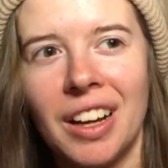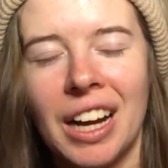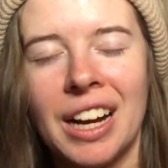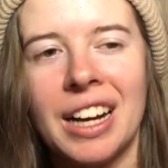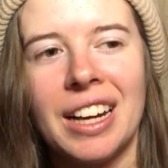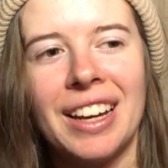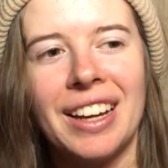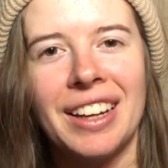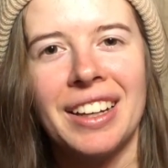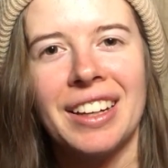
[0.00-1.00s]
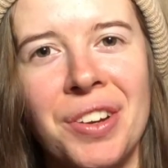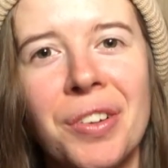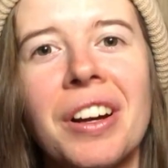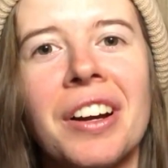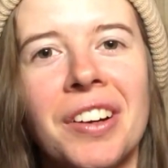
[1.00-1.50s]
I knew
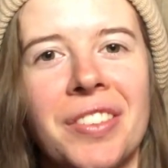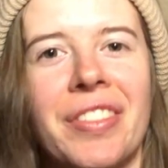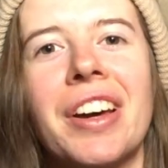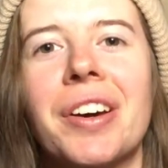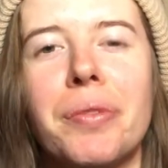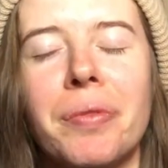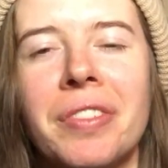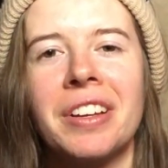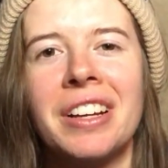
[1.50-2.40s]
I heard of them.